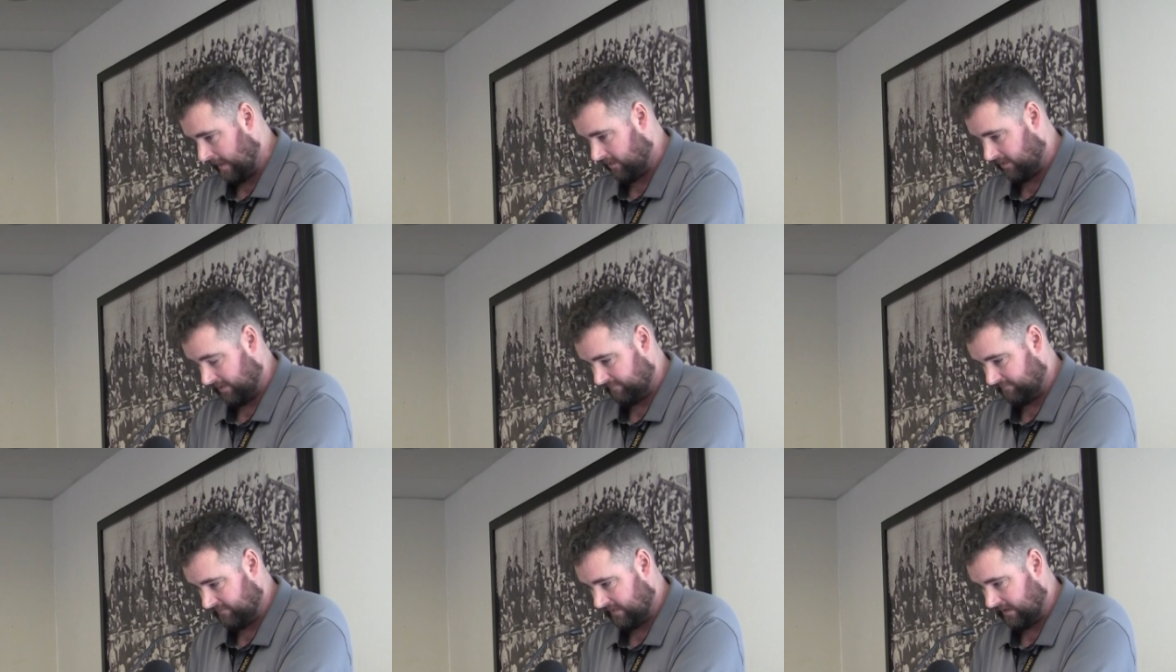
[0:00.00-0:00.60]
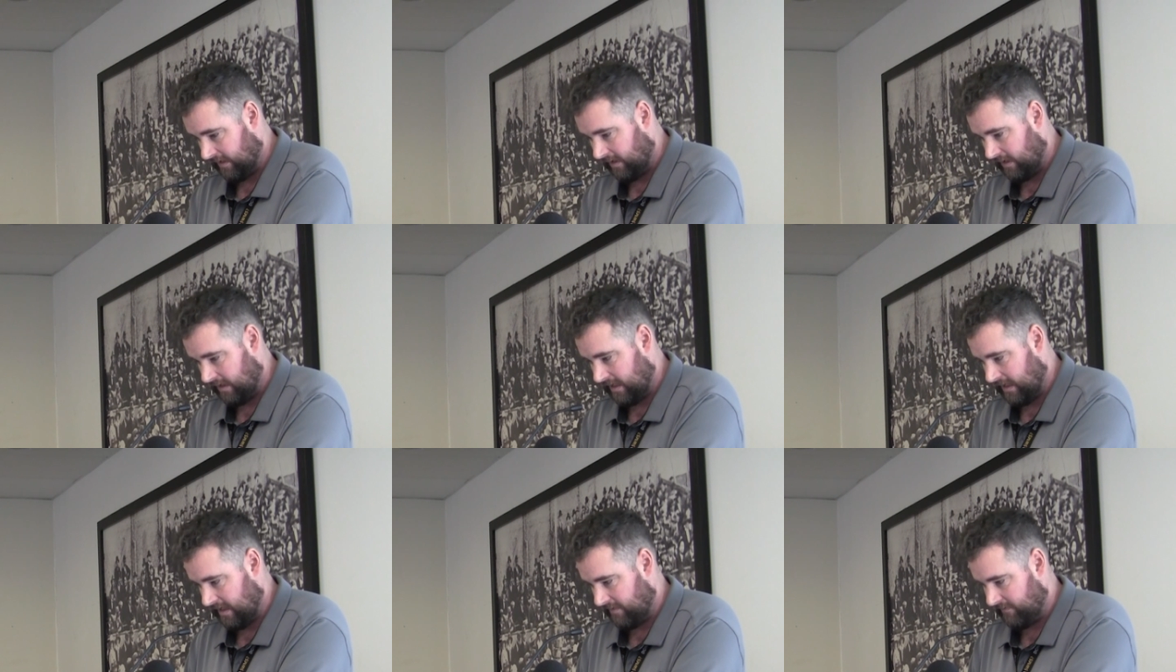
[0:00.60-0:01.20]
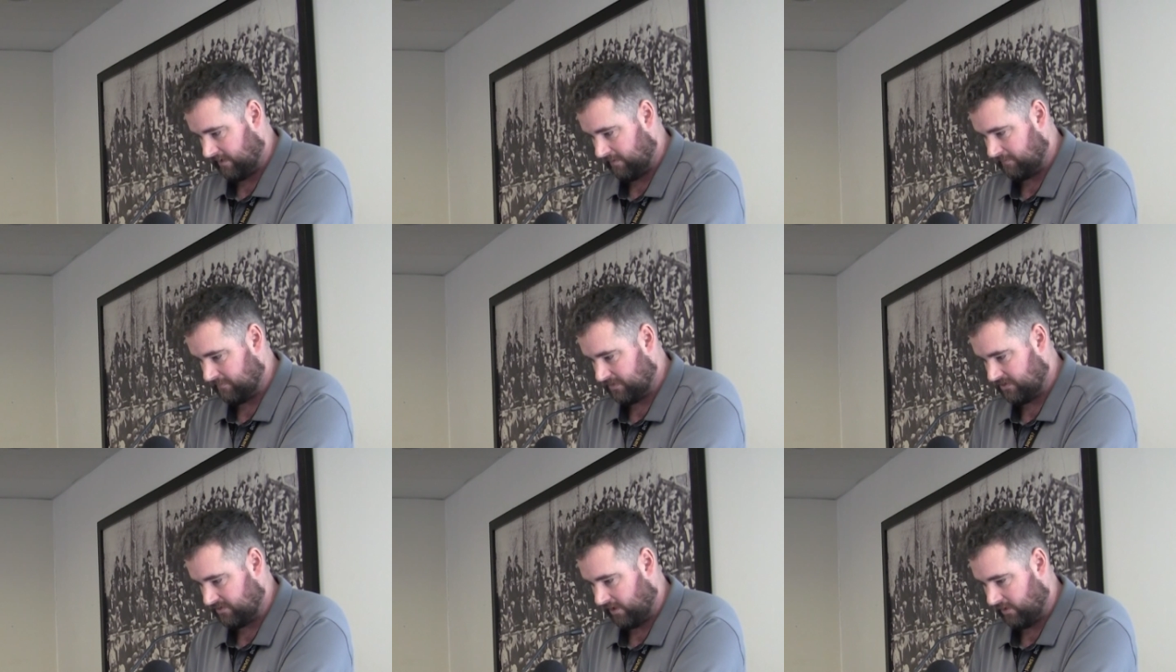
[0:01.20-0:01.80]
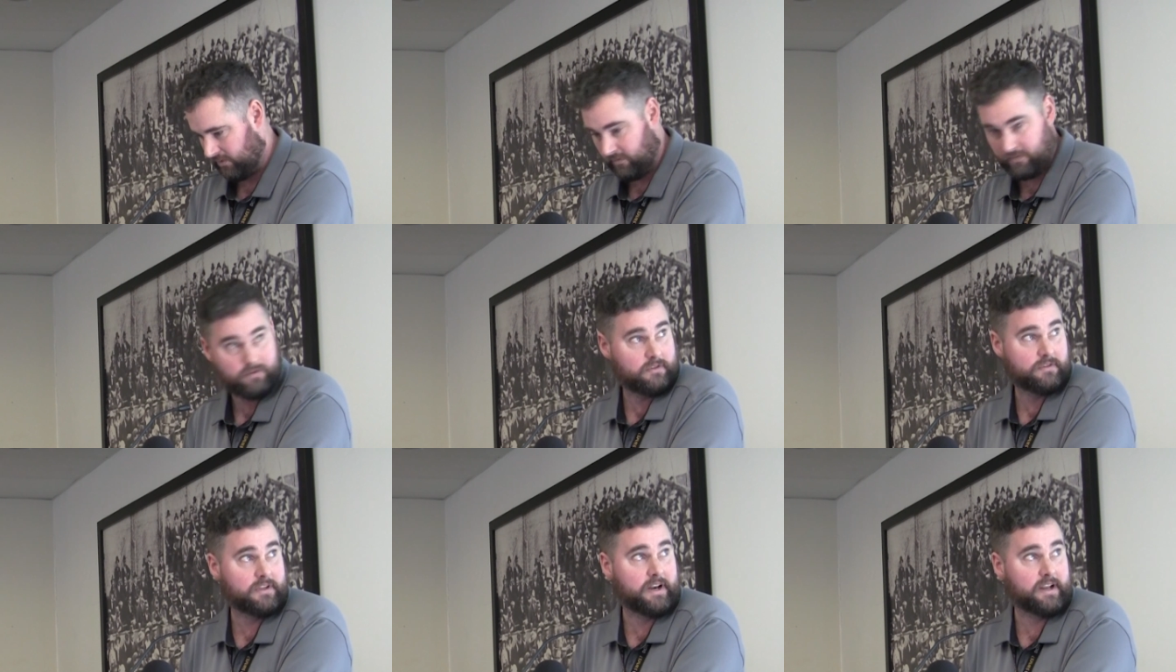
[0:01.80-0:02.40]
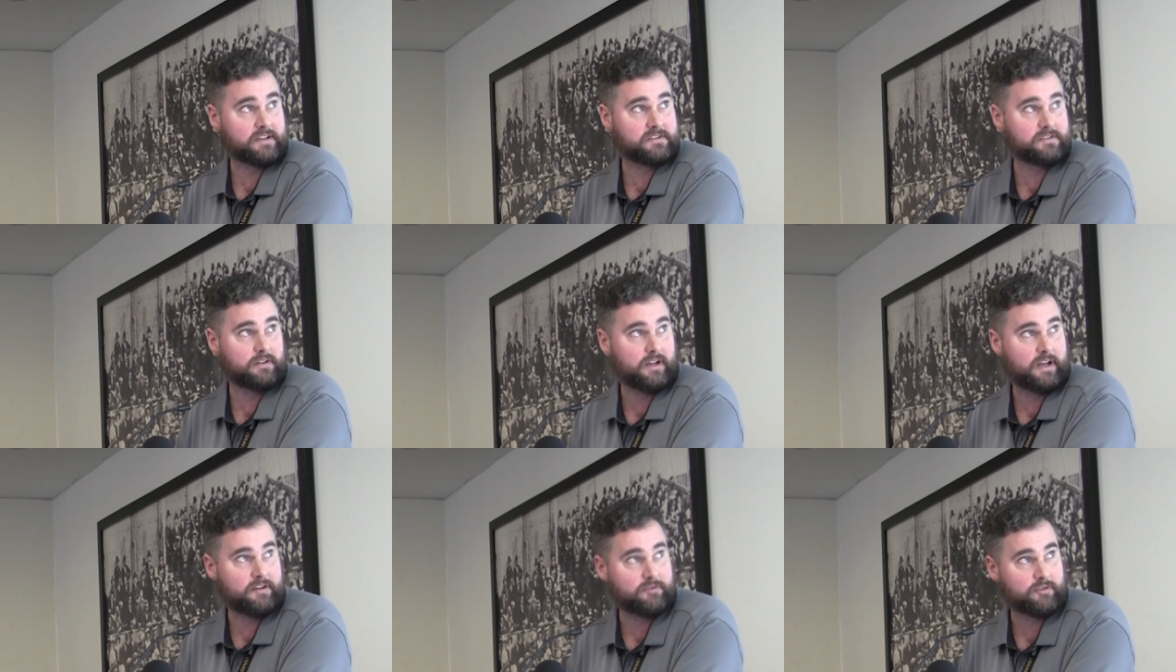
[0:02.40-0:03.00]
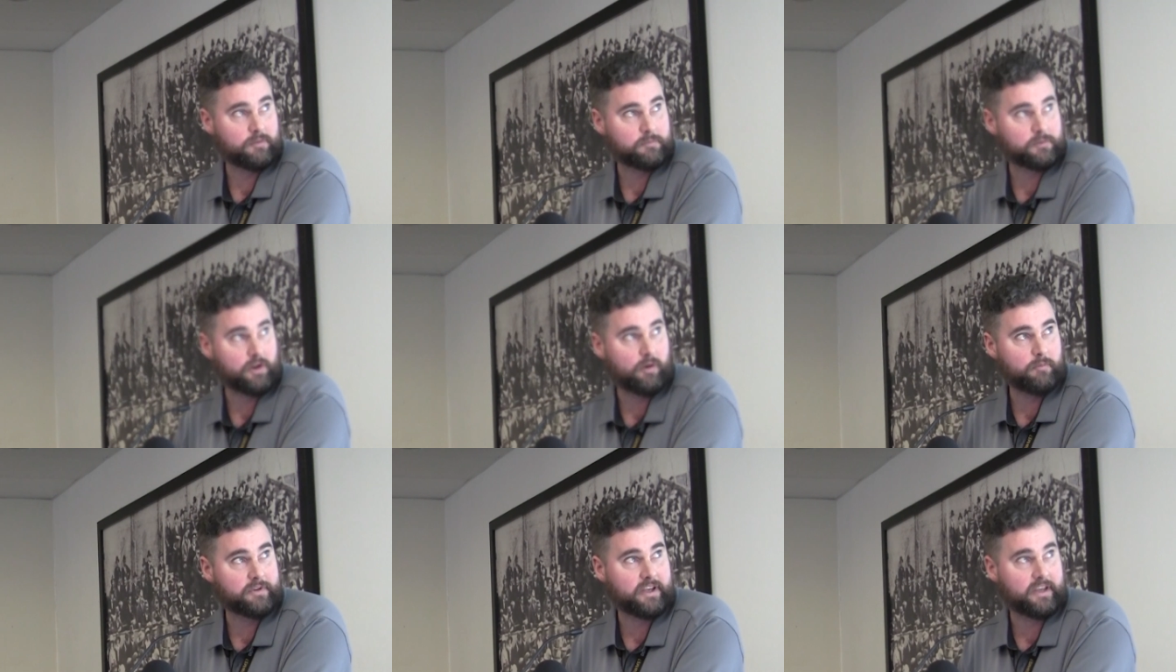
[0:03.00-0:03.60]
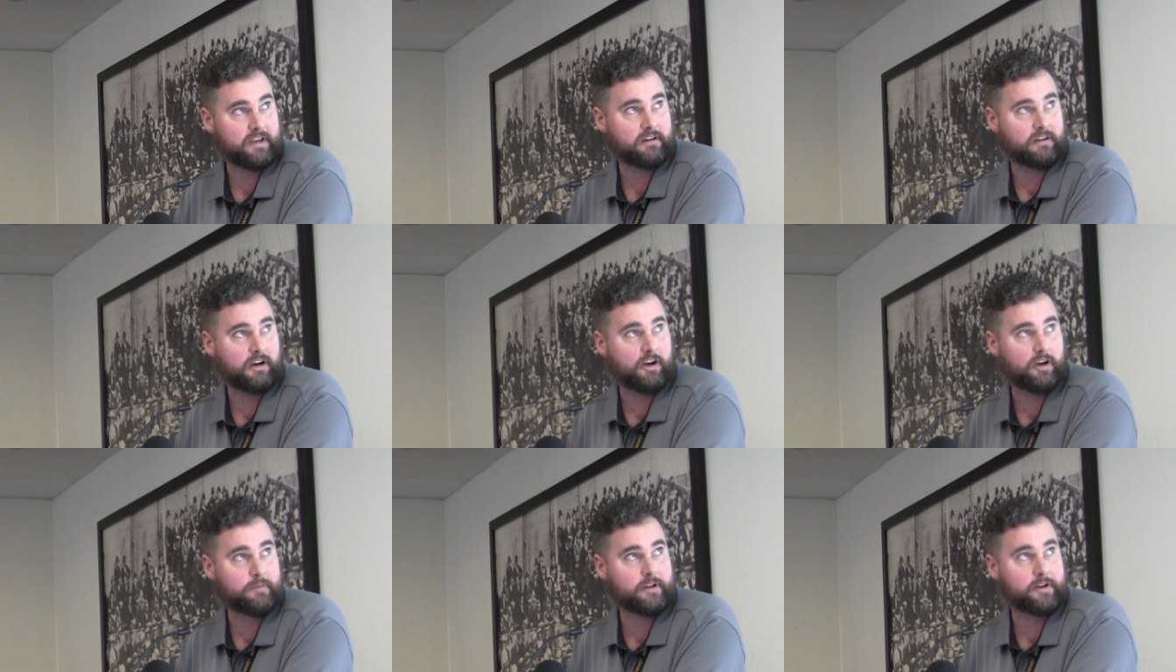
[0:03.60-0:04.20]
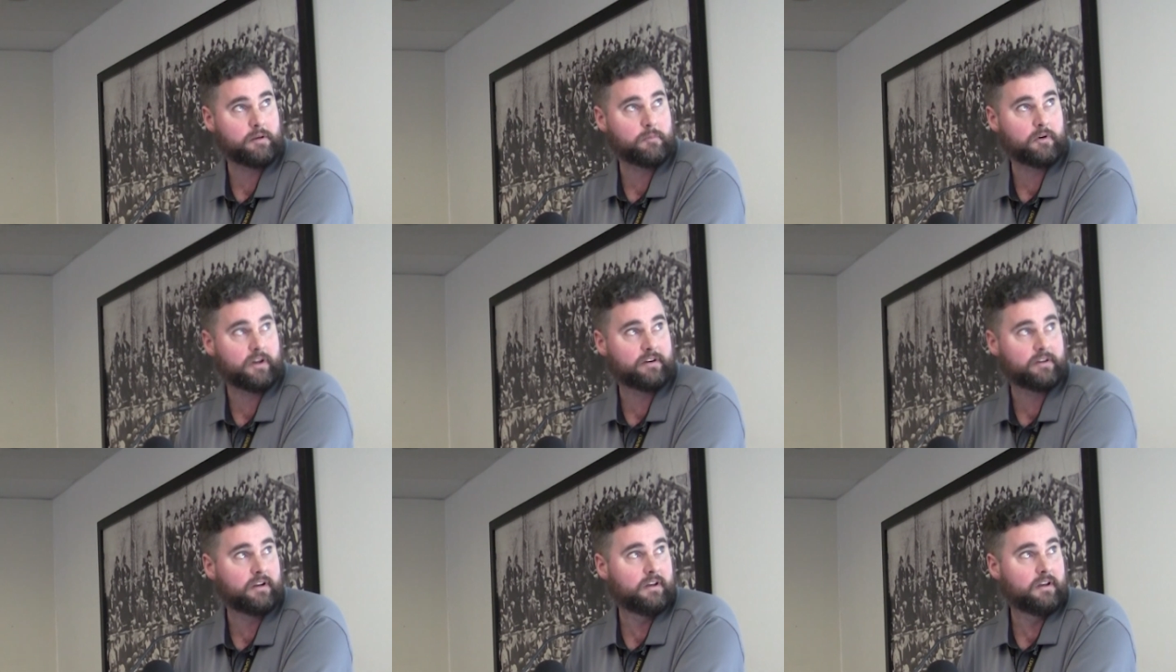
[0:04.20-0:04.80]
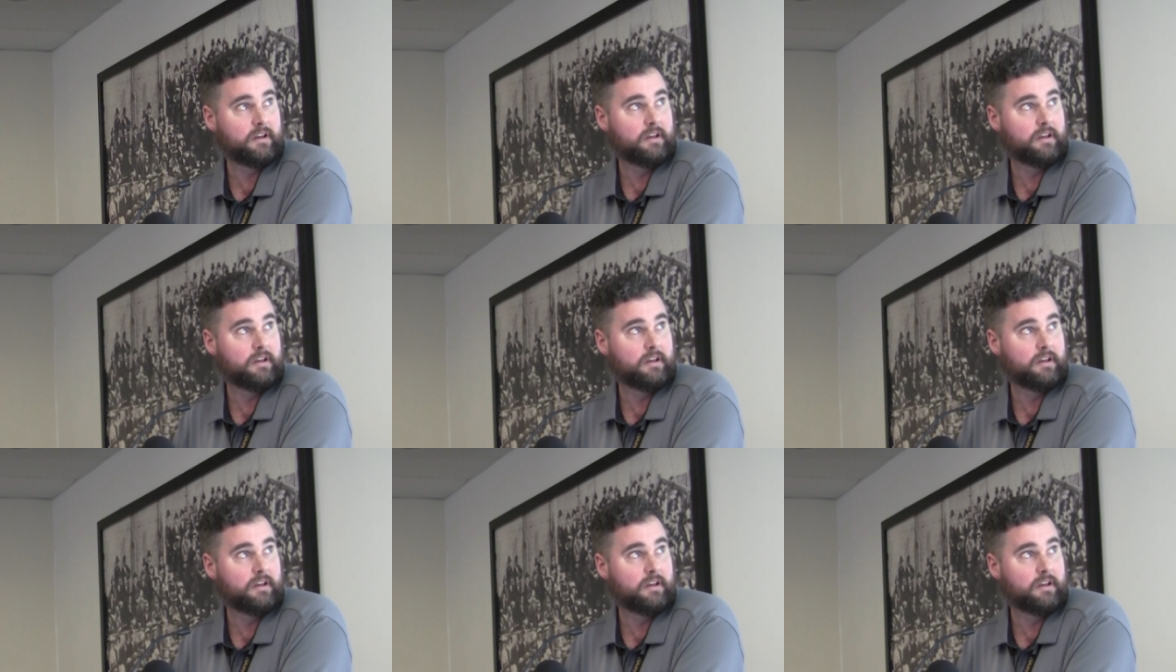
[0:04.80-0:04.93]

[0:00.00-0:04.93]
All right. I have um, stolen the next slide from Comcare. I hope they don't mind.